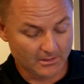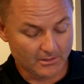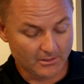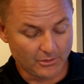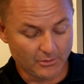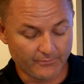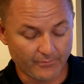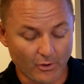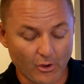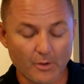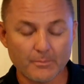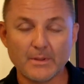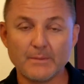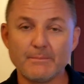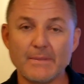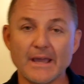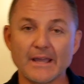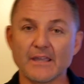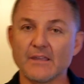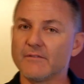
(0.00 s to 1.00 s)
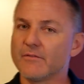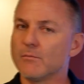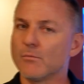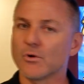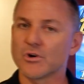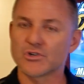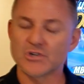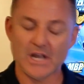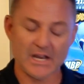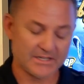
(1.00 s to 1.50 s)
You've all been begging for
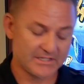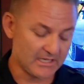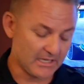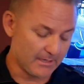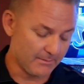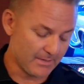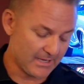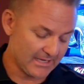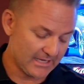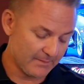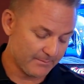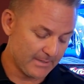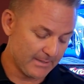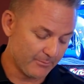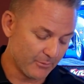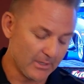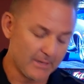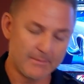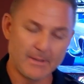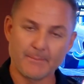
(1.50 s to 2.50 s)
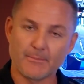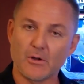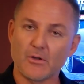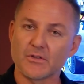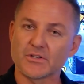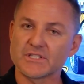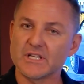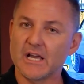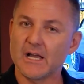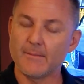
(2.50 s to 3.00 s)
more track time. I get people hitting me up all
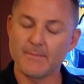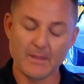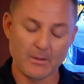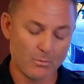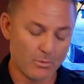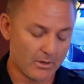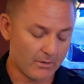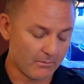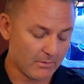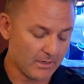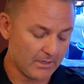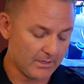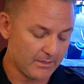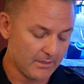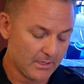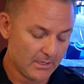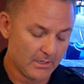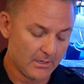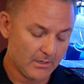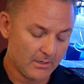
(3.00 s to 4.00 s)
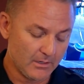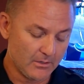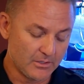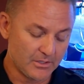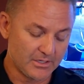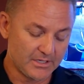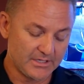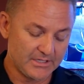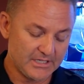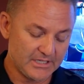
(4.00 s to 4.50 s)
the time. They want to run good
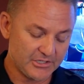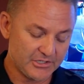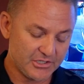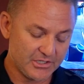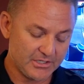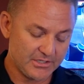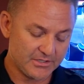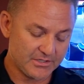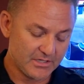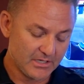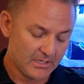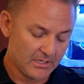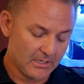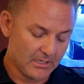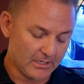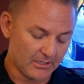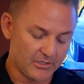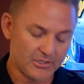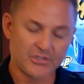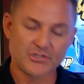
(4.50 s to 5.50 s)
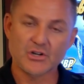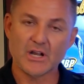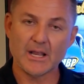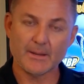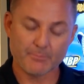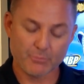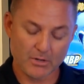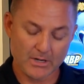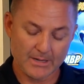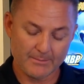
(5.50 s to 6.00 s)
conditions, a good
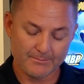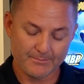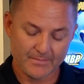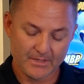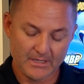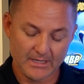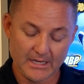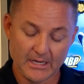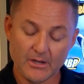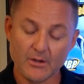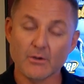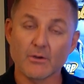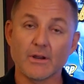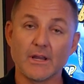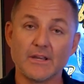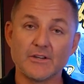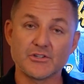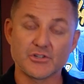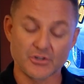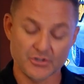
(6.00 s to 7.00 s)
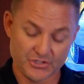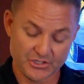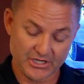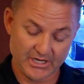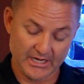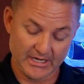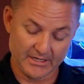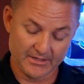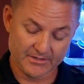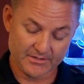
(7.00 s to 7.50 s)
track prep. Here is your
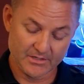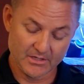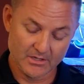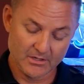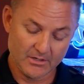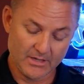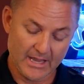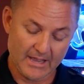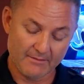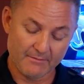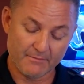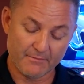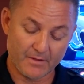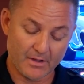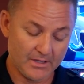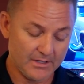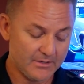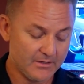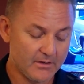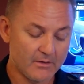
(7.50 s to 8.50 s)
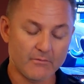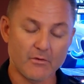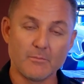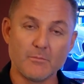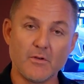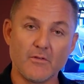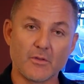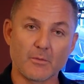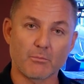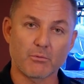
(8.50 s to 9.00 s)
chance. Have fun,
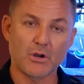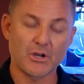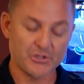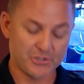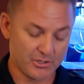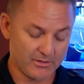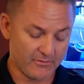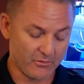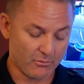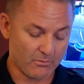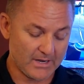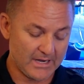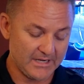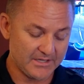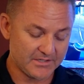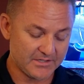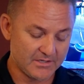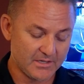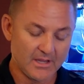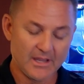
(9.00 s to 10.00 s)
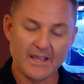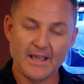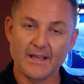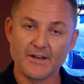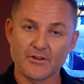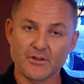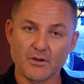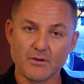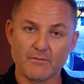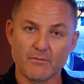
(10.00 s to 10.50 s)
remove the pressure of a race, and
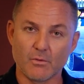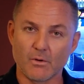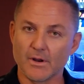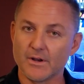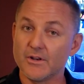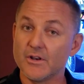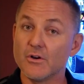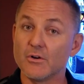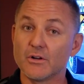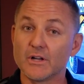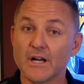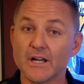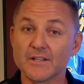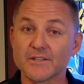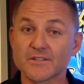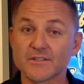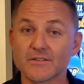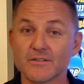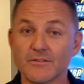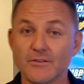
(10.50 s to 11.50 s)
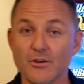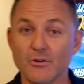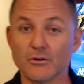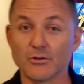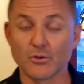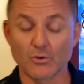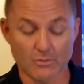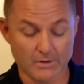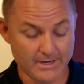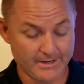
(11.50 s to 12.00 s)
go for it. No guts, no
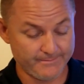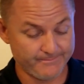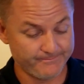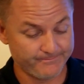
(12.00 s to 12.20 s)
glory.